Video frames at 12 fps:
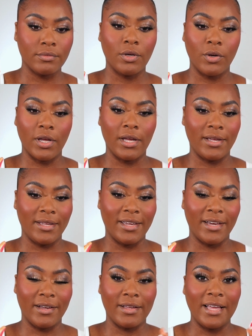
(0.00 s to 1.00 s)
Okay,
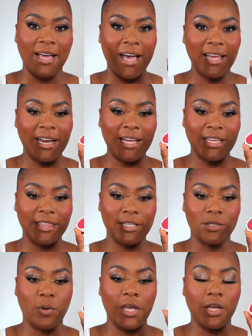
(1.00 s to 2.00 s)
yeah. I like it
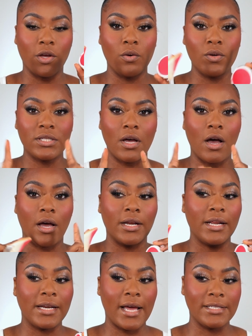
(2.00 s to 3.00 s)
this way. It goes on
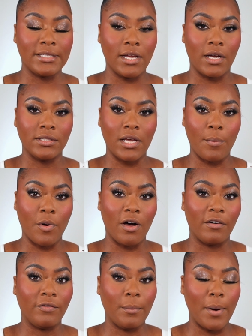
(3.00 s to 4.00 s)
nicely on top
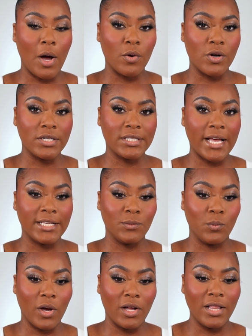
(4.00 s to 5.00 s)
of powders
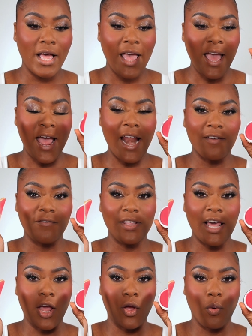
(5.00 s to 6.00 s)
as well. And I feel
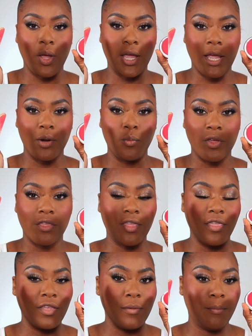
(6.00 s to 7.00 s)
like going in
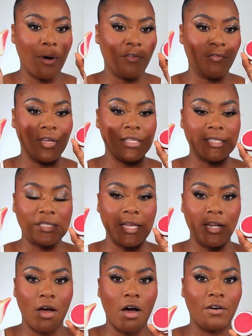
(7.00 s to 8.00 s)
with the puff
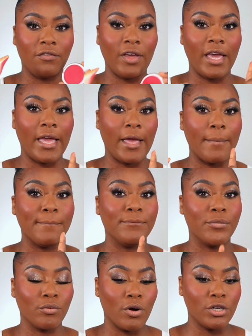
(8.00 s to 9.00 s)
instead of a
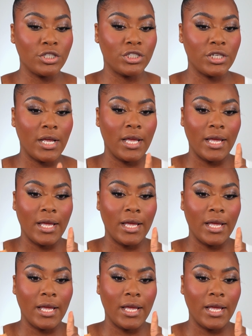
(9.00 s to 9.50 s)
brush,